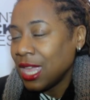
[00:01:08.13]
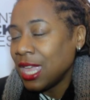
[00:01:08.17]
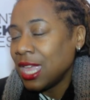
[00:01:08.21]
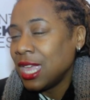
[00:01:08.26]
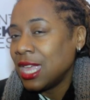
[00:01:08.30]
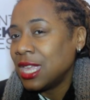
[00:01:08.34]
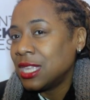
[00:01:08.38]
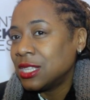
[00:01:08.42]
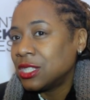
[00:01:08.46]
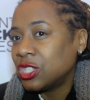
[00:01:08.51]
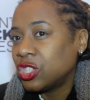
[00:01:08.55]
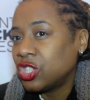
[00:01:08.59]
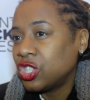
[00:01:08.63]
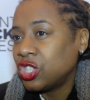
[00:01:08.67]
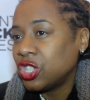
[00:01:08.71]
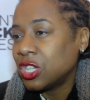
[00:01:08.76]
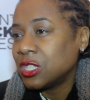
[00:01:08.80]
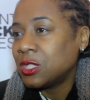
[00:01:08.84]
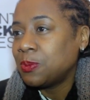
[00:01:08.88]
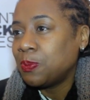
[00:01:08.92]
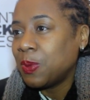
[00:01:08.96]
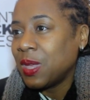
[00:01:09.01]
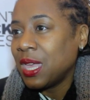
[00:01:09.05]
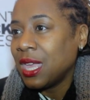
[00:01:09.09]
is
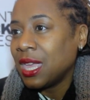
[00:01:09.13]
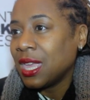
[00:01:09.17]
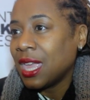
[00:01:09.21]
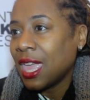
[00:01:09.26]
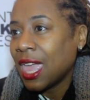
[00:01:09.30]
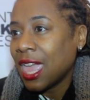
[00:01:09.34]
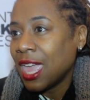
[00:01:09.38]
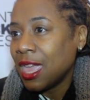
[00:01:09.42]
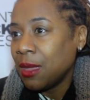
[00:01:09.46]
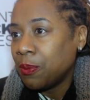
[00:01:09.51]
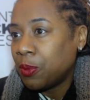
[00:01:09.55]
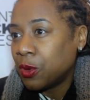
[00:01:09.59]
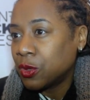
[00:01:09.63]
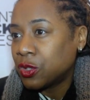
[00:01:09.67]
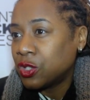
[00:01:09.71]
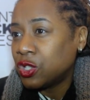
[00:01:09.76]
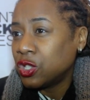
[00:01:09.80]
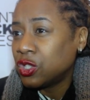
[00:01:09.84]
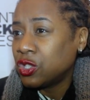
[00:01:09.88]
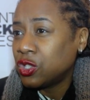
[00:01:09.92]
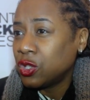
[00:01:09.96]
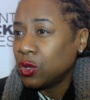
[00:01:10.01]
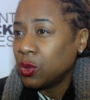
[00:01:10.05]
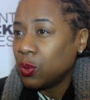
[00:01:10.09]
just being able
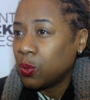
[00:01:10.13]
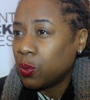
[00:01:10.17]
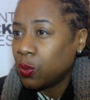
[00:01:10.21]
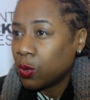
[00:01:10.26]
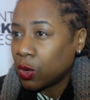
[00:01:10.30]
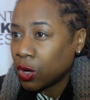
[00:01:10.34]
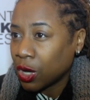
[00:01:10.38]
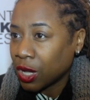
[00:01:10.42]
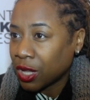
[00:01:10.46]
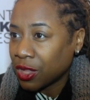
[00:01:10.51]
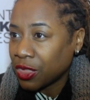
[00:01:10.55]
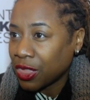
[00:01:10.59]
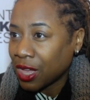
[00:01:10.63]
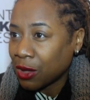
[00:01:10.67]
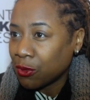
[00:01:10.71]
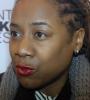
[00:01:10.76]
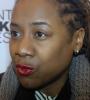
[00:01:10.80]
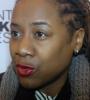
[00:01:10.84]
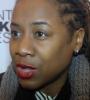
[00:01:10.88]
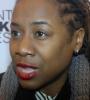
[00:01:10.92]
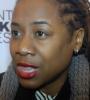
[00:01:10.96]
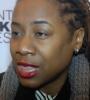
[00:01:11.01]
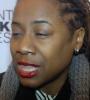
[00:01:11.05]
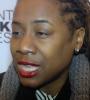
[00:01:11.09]
to do work that
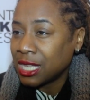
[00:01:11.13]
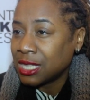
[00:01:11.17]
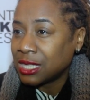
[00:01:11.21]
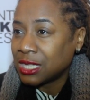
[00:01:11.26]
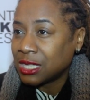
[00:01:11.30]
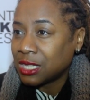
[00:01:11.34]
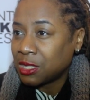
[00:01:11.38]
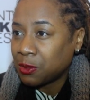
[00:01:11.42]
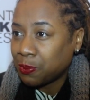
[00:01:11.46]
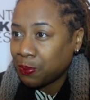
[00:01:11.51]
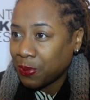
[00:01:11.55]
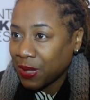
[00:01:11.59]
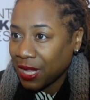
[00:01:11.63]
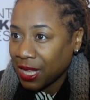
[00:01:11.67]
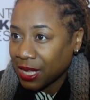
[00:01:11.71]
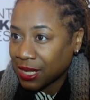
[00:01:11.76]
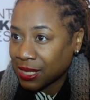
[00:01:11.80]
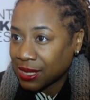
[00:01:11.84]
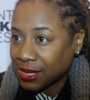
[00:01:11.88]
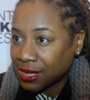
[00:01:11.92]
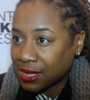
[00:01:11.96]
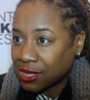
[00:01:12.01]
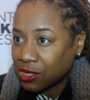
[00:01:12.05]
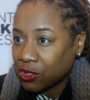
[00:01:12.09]
really
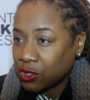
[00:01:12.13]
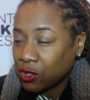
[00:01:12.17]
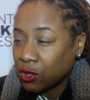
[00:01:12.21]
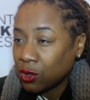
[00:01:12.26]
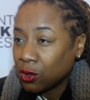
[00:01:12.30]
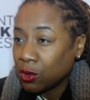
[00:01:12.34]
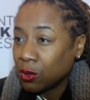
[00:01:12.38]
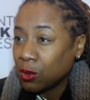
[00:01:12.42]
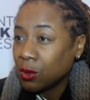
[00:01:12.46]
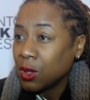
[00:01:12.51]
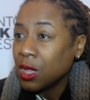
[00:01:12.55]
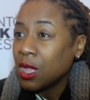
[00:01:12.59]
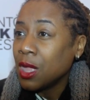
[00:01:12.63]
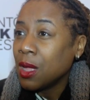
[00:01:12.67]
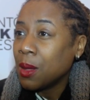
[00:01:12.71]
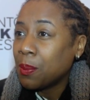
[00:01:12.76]
speaks to